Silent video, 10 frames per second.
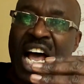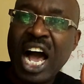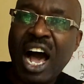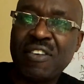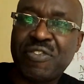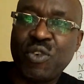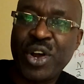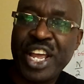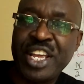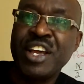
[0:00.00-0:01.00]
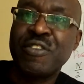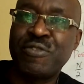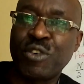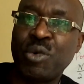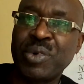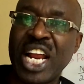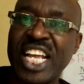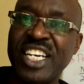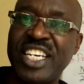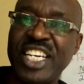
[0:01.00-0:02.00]
halfway from
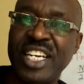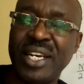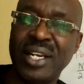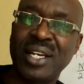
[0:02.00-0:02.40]
19.